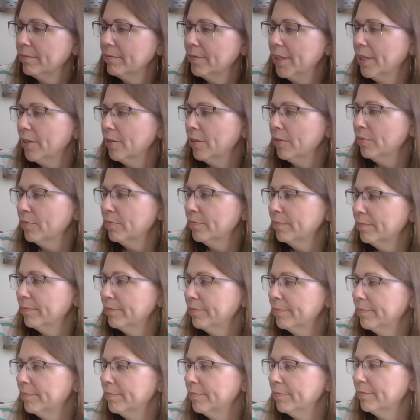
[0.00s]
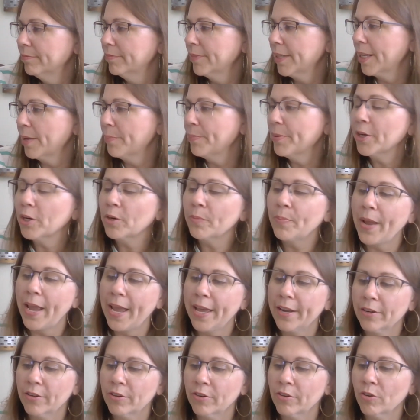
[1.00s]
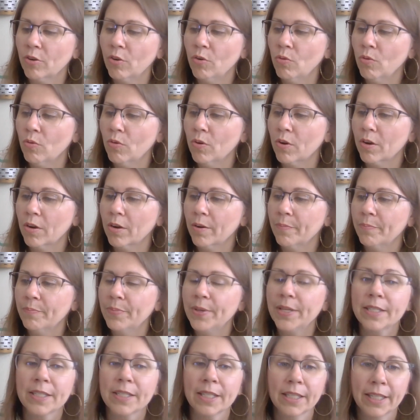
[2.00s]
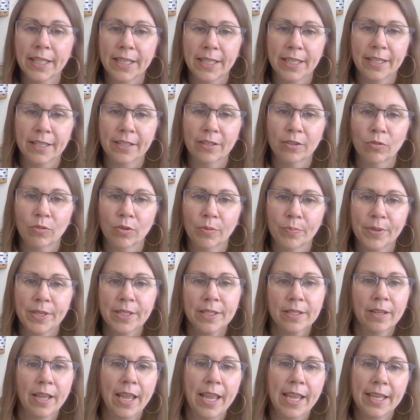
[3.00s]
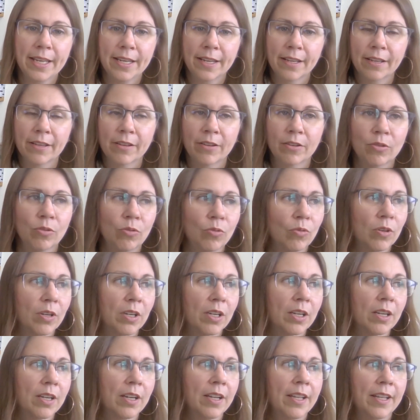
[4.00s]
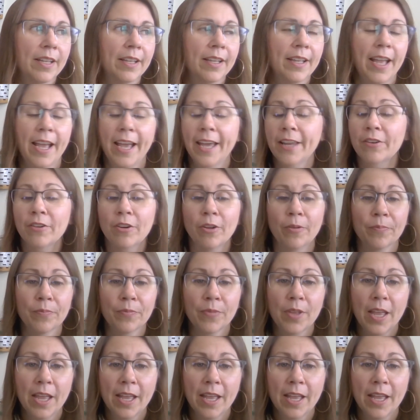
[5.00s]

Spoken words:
you know, like a bigger pattern or a piece of linen or a piece of Aida, or I don't know.